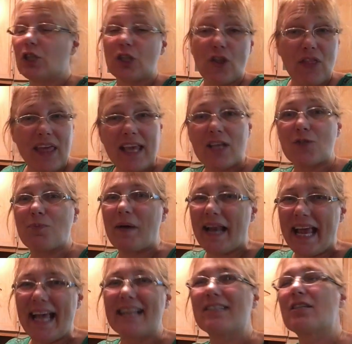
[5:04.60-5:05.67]
good things, but I
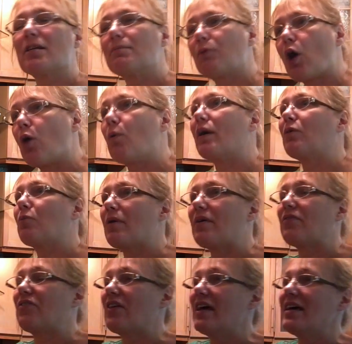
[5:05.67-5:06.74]
ended up going
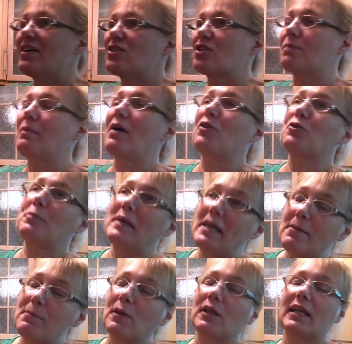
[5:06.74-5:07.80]
with some other
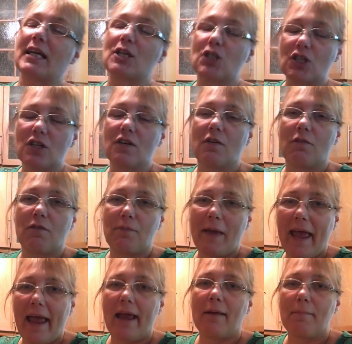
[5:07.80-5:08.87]
people, and I should have
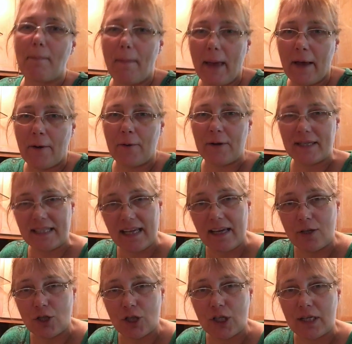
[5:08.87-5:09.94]
paid better
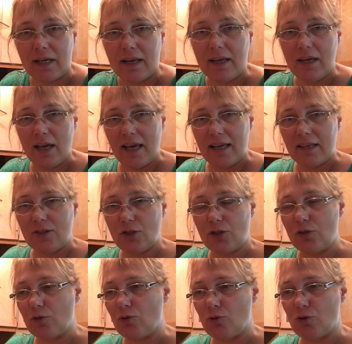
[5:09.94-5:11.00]
attention
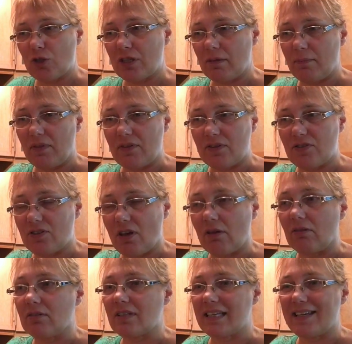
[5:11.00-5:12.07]
to some of the
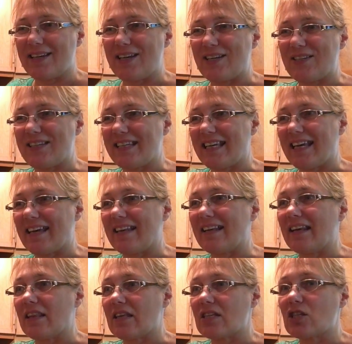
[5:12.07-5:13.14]
subtleties
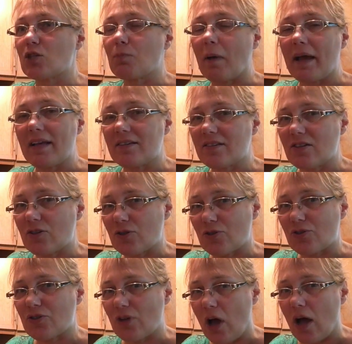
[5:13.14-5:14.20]
in the spices or
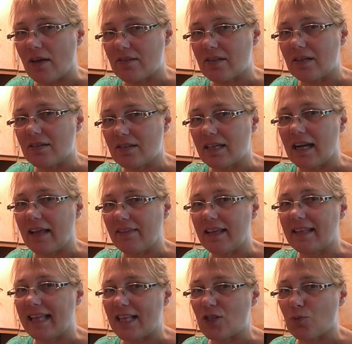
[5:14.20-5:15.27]
sauces. And I
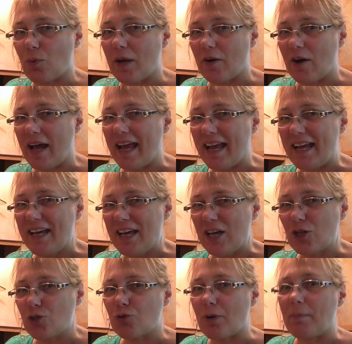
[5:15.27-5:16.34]
think that's where I
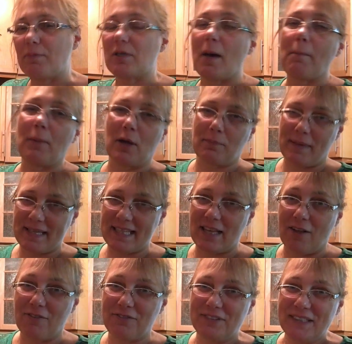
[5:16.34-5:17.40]
tripped up on
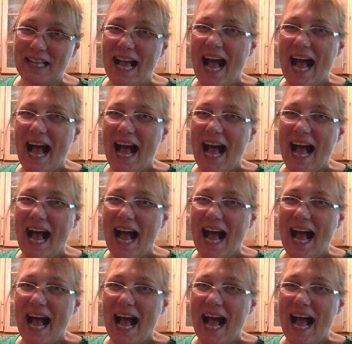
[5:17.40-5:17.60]
myself.